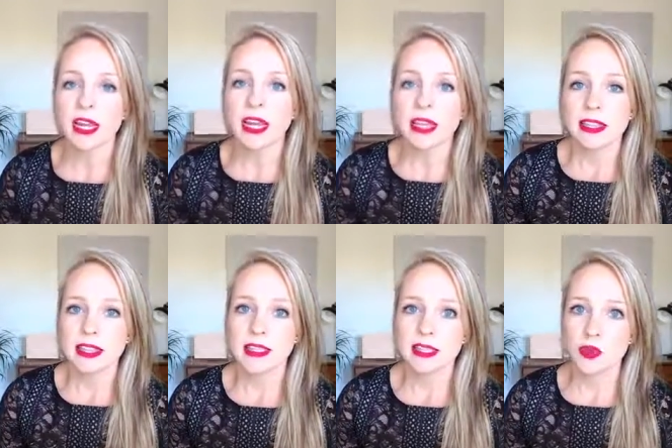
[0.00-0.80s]
This
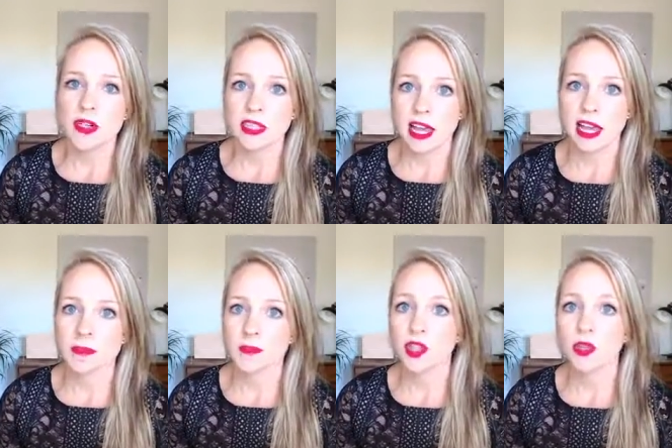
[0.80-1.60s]
is your time
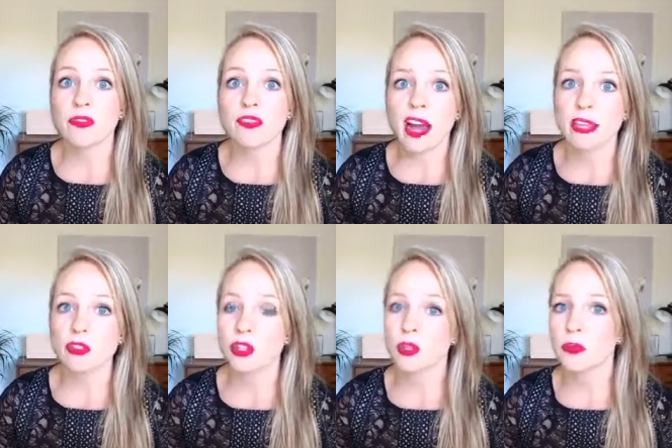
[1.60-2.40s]
to
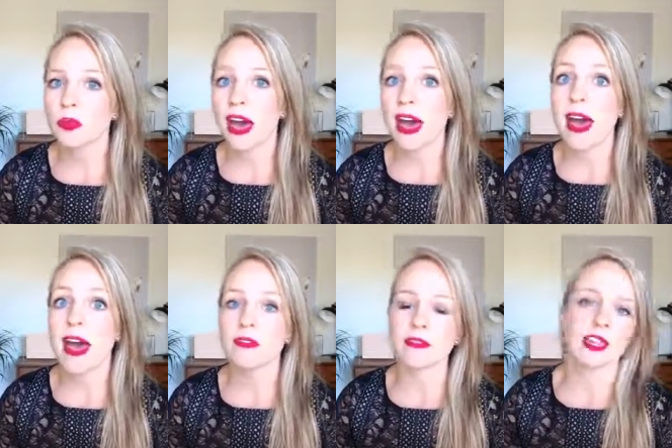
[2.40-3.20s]
fine-tune
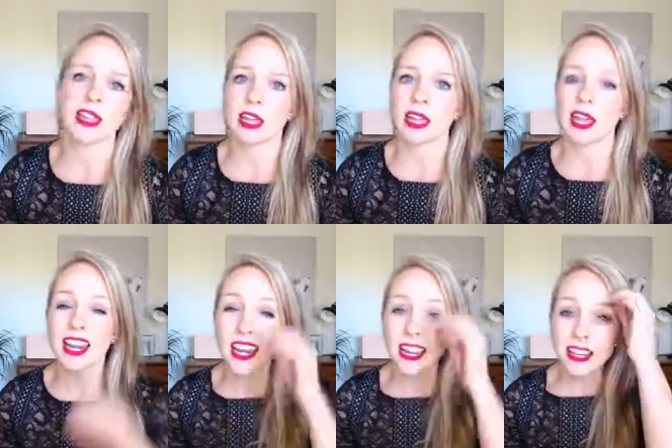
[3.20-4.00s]
everything. And I
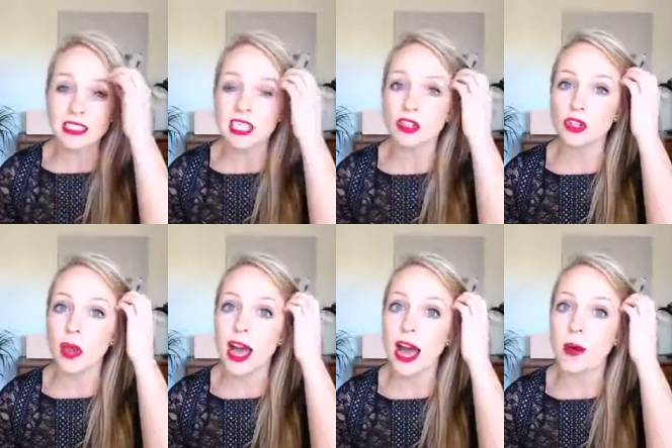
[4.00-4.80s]
can't tell you
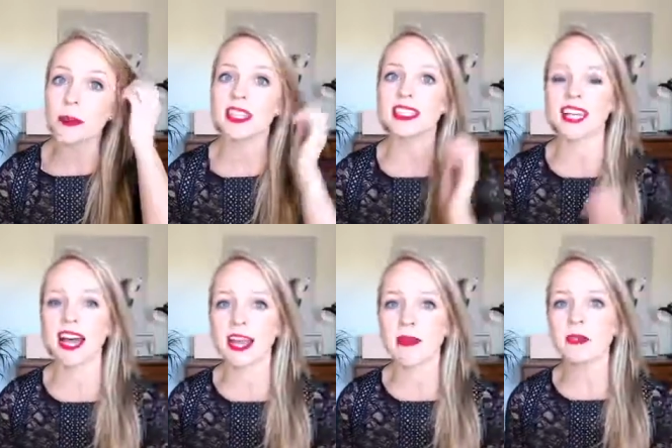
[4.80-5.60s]
how many
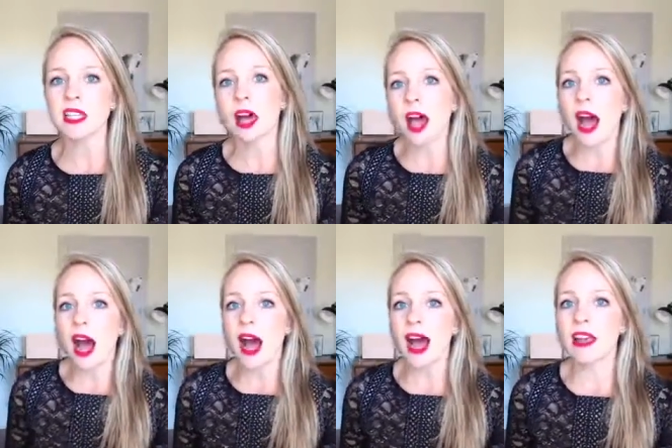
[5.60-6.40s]
times I
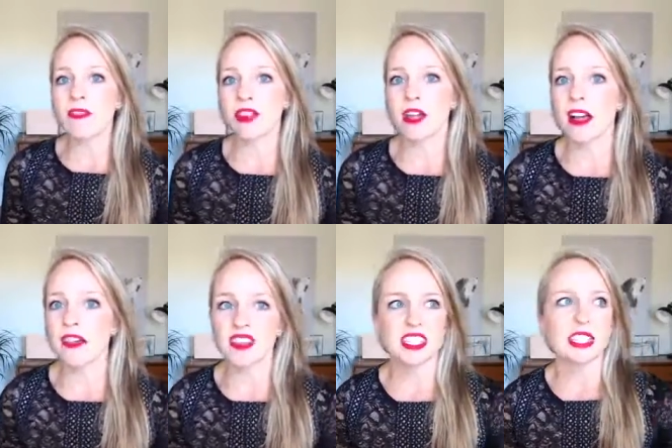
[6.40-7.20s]
have thought
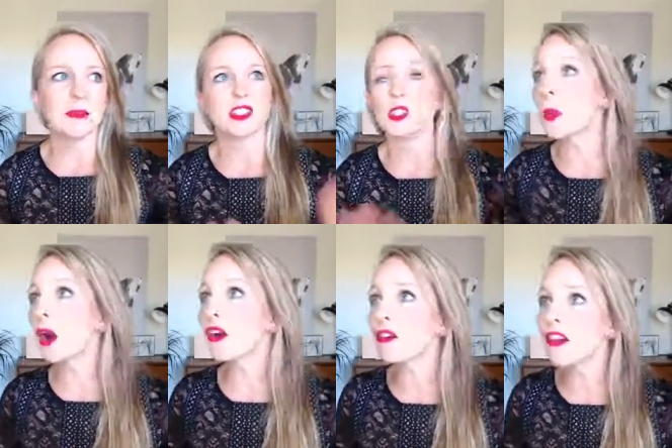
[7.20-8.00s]
this email's
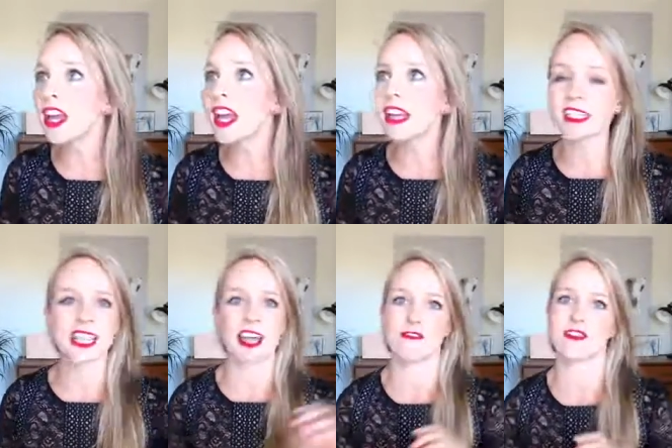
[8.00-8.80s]
perfect,
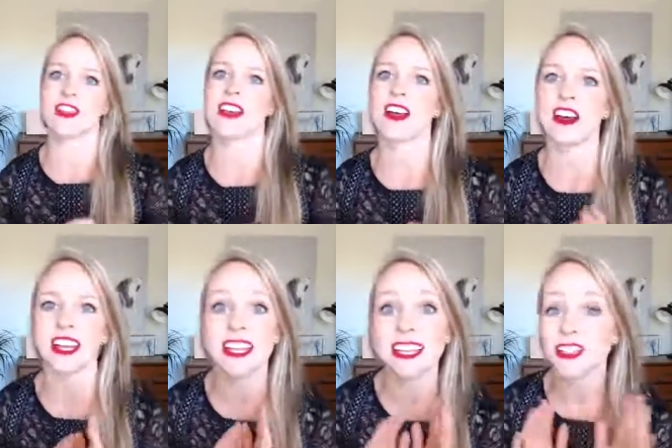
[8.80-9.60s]
everything on it
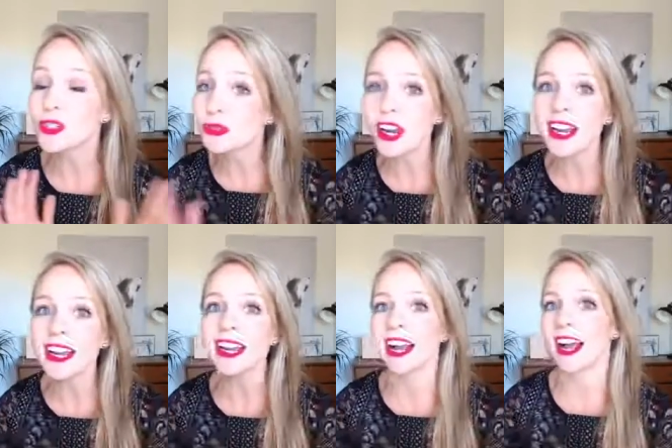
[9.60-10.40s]
is great,